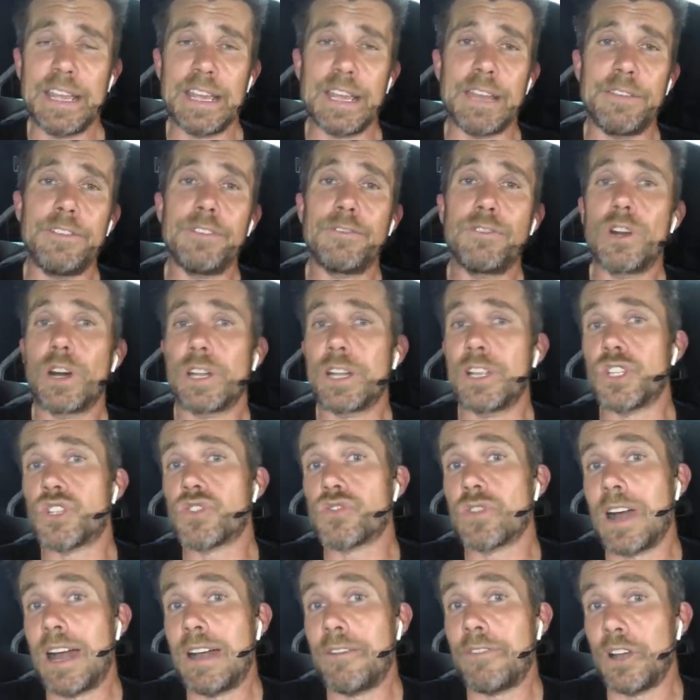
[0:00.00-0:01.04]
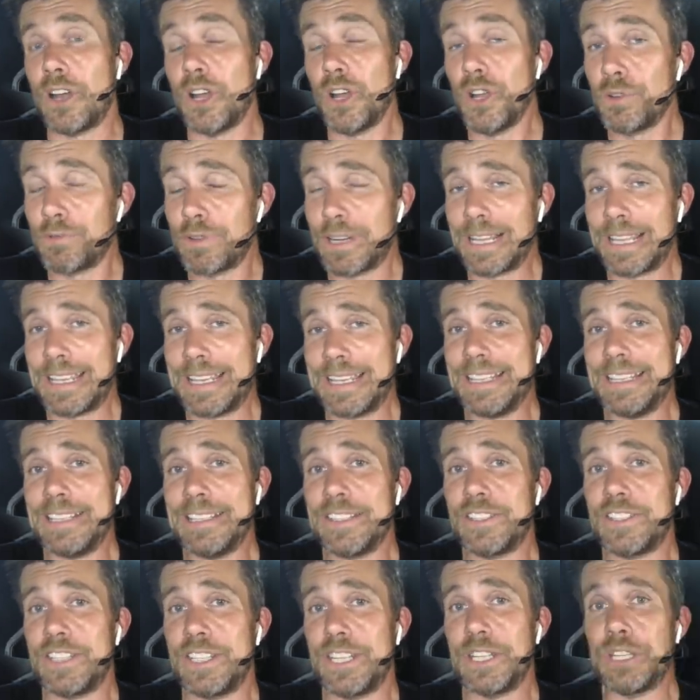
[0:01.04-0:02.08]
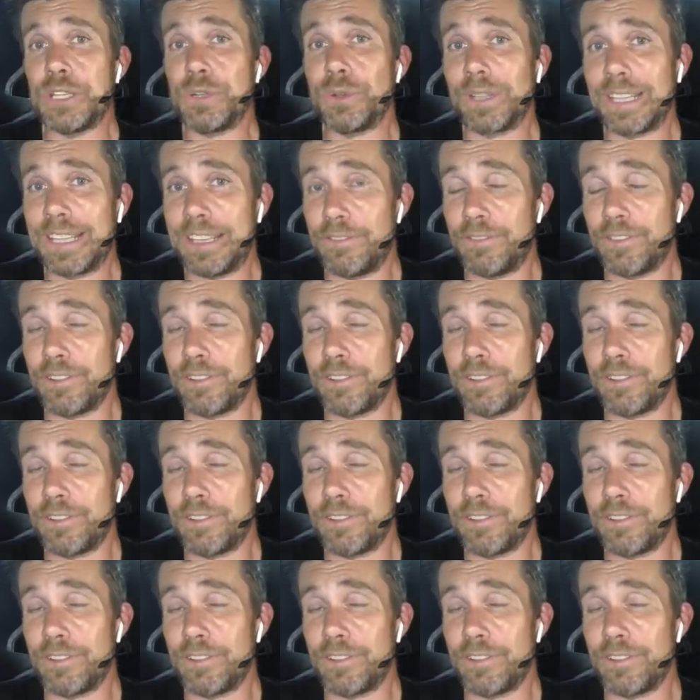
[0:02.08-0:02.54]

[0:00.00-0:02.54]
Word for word: if you've got a driver who really is genuinely